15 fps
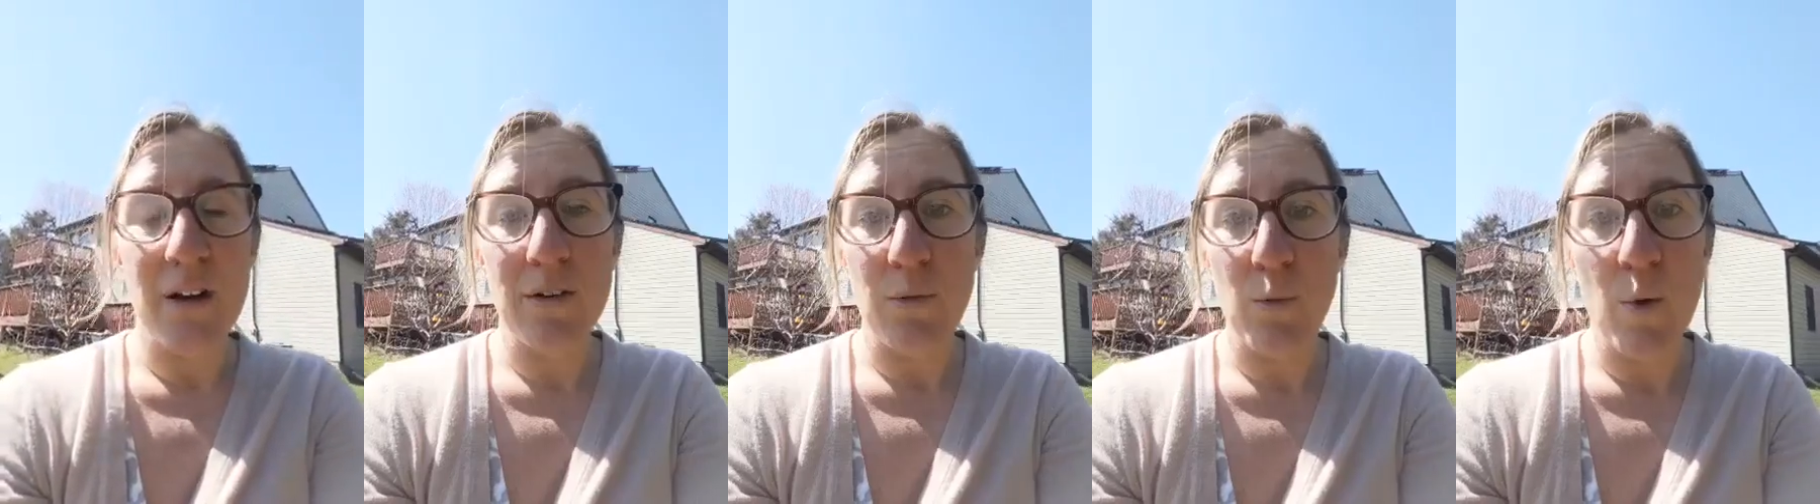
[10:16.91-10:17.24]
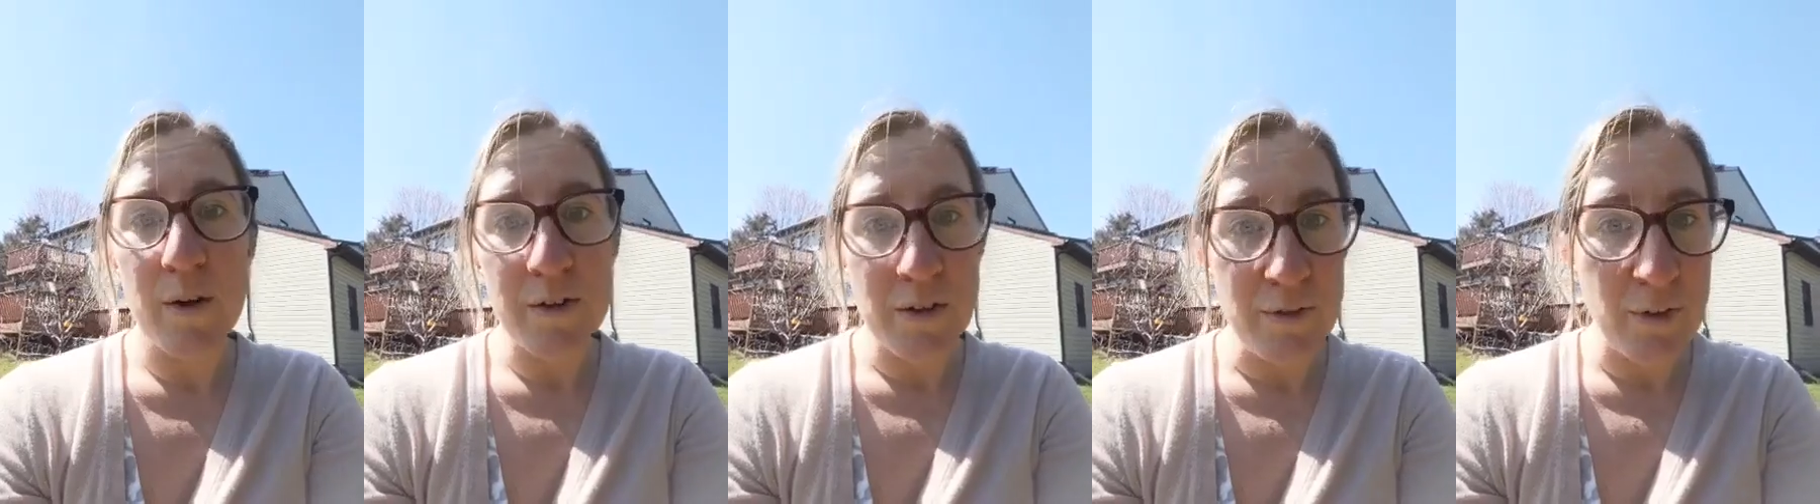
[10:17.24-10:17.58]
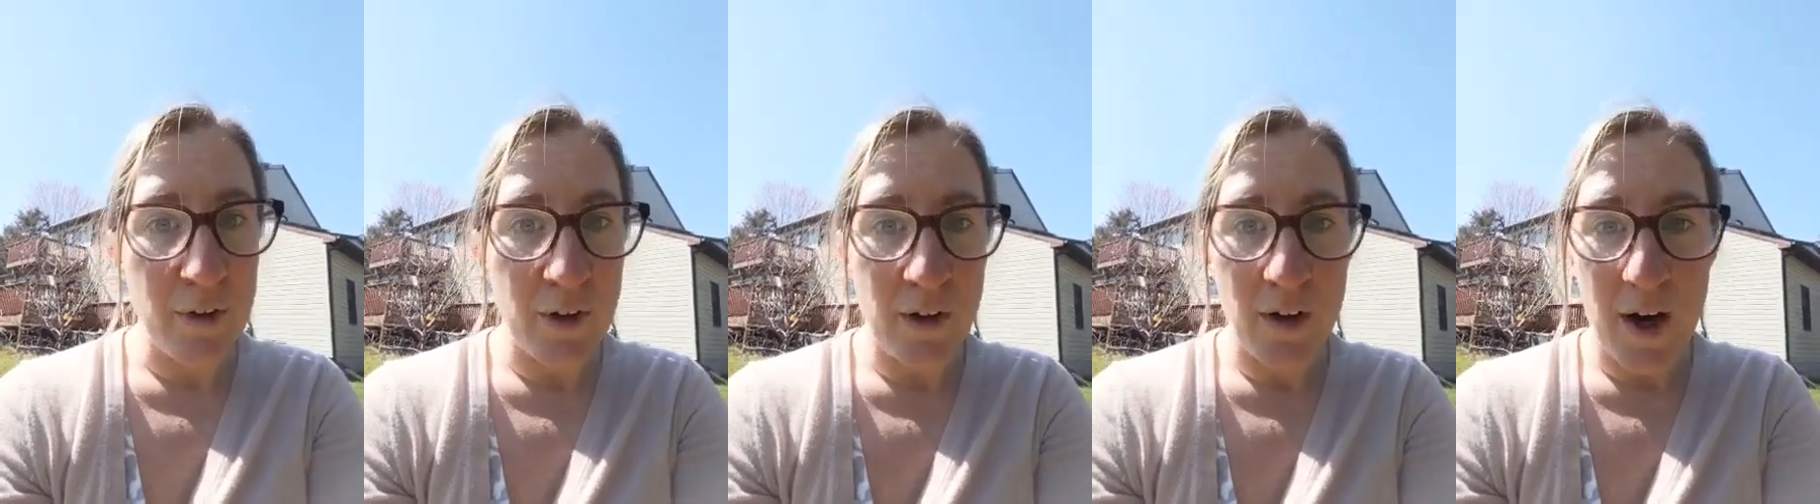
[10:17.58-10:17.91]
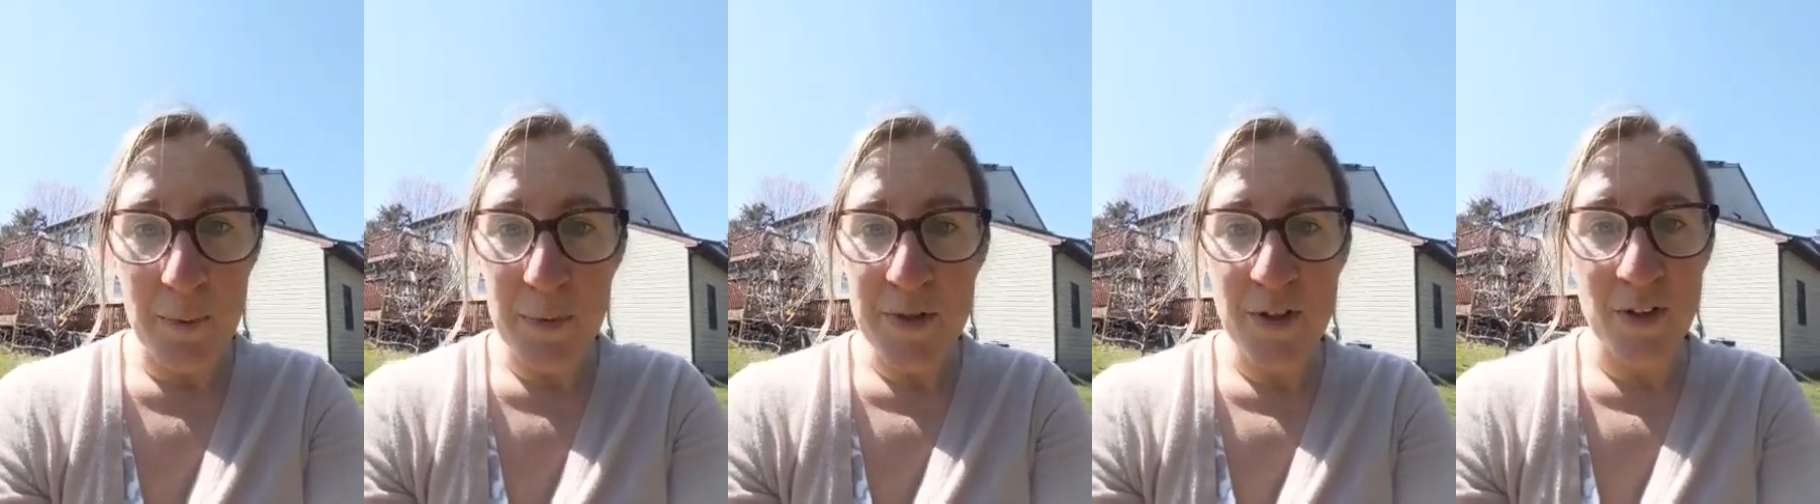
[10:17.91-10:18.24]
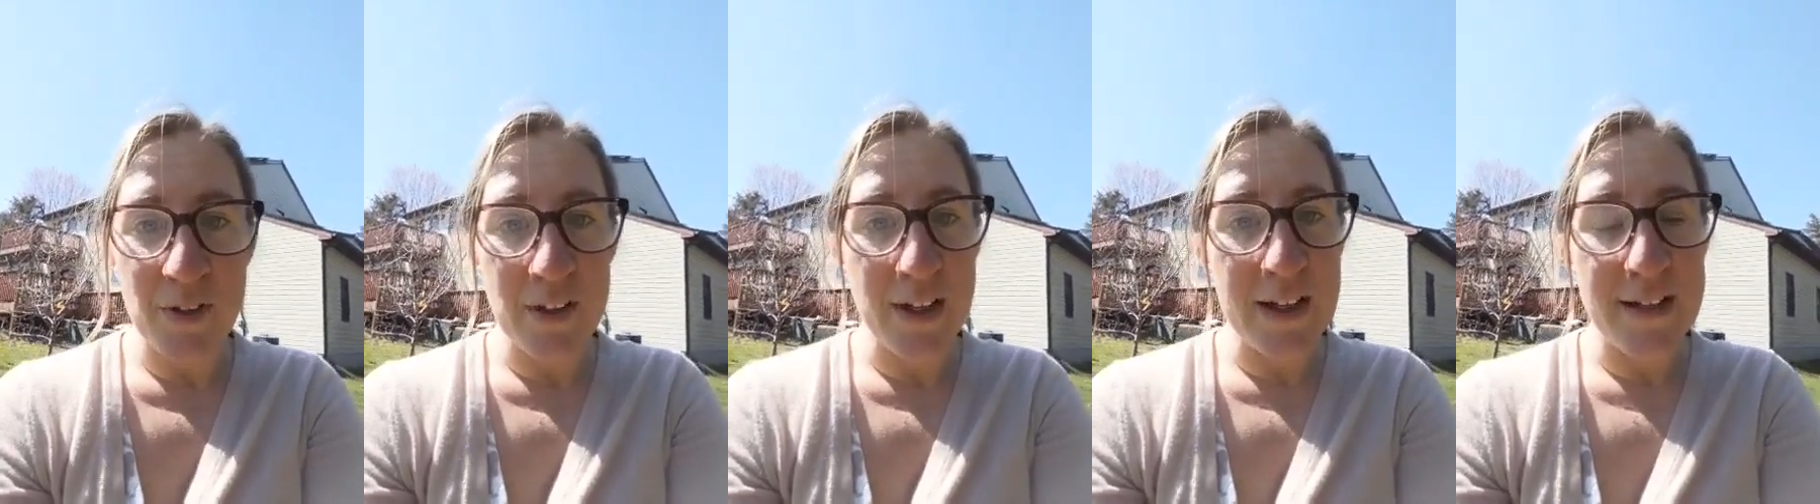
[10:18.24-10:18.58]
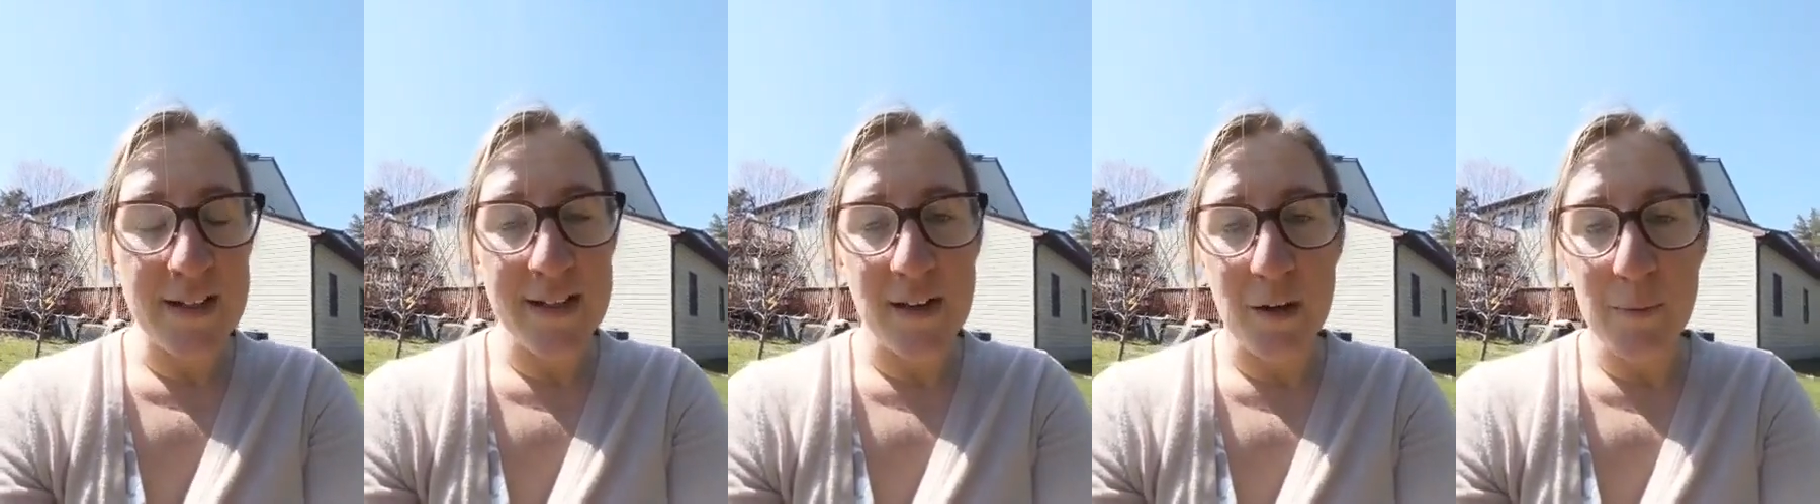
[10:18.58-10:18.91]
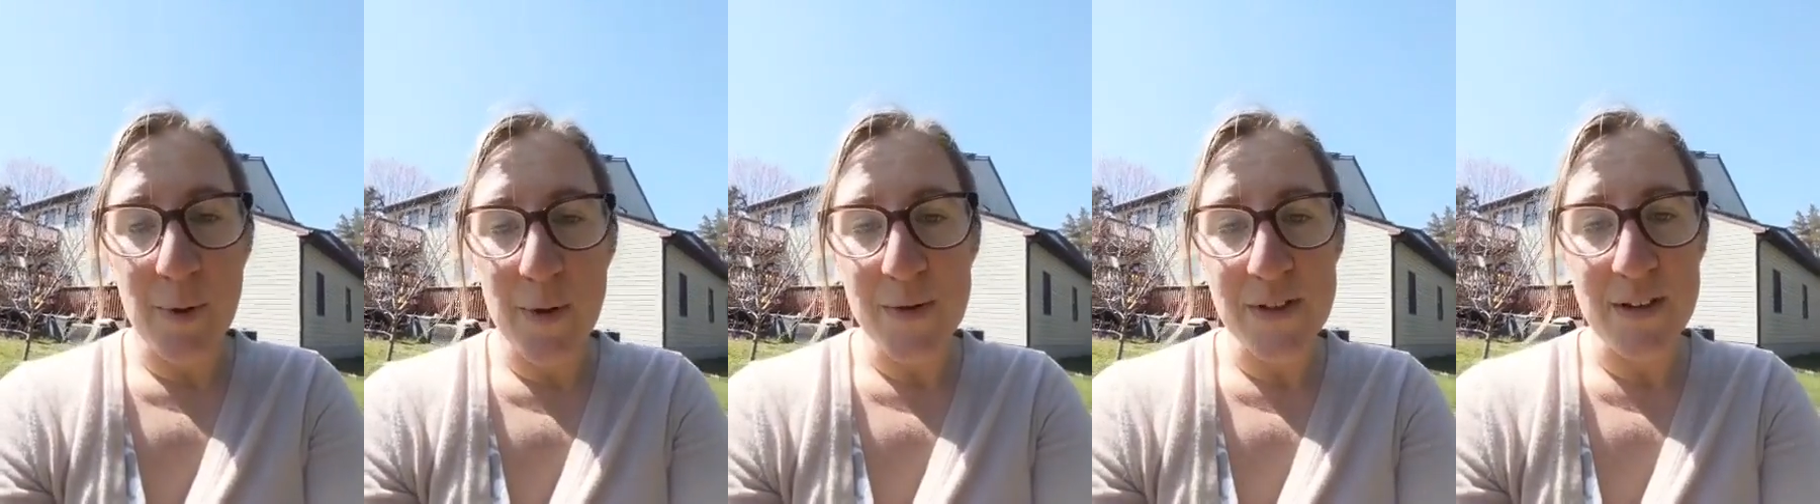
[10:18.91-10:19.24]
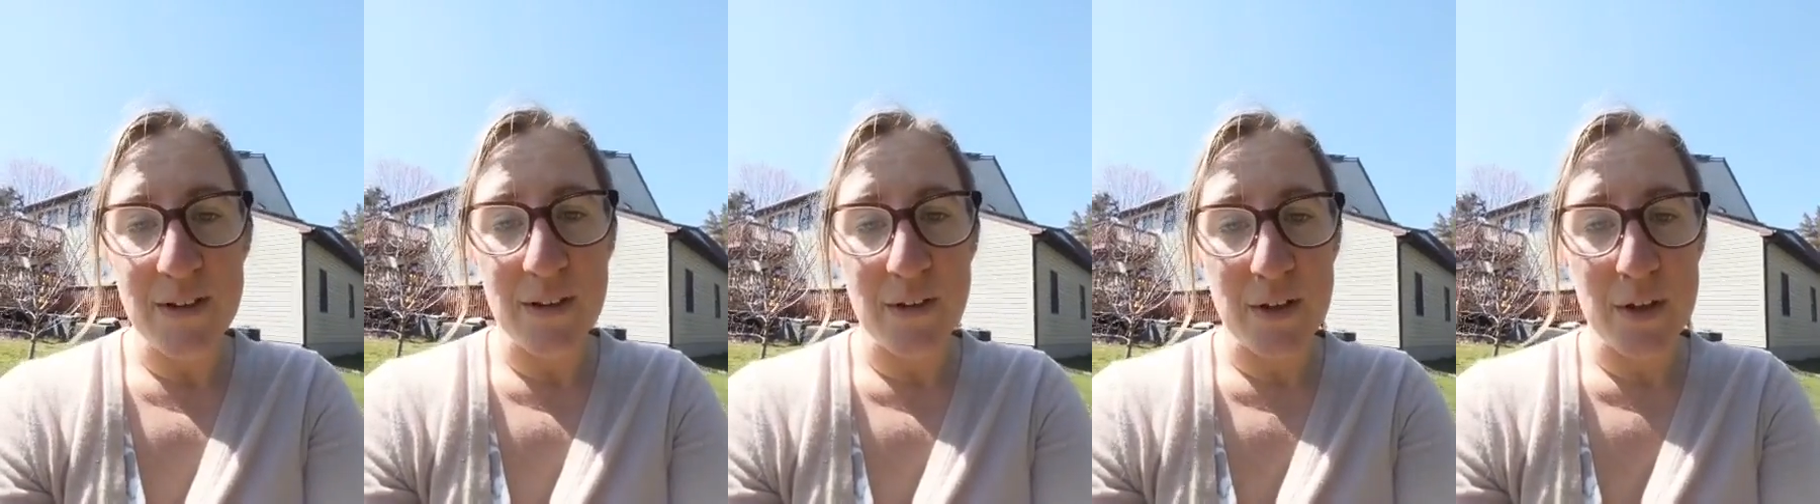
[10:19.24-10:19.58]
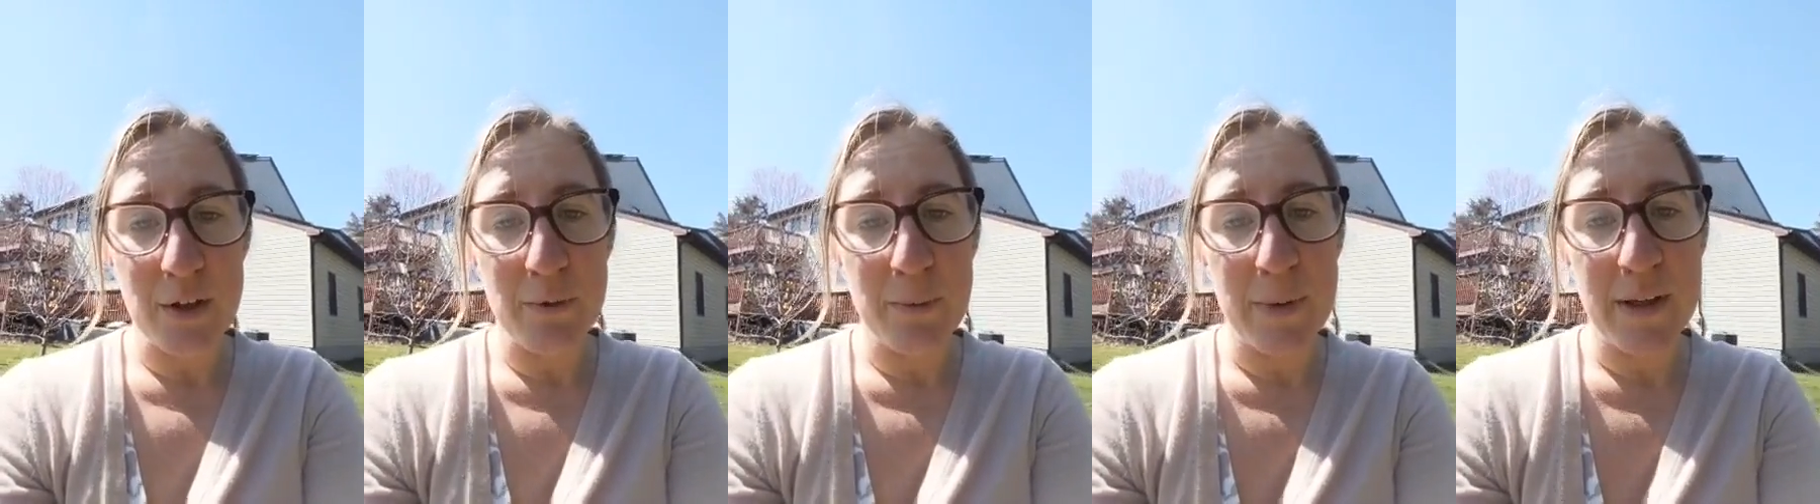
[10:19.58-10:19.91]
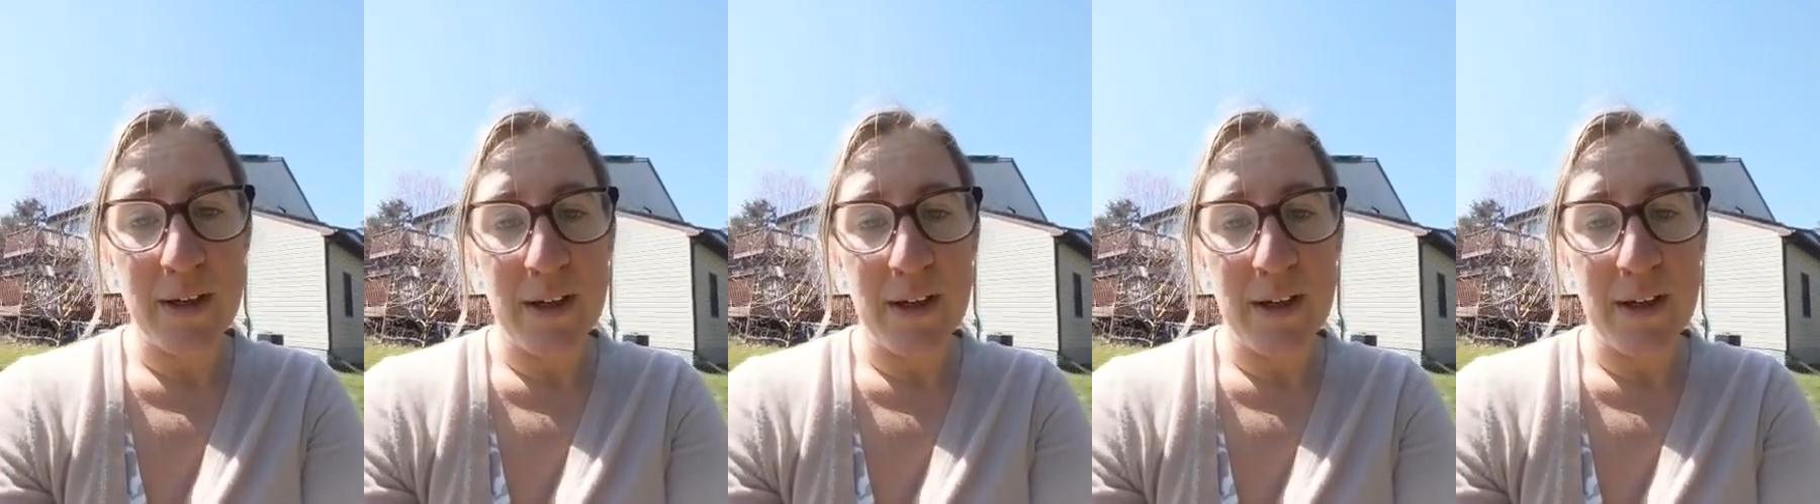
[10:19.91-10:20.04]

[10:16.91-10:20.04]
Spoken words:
wonderful opportunities that are posted in the group,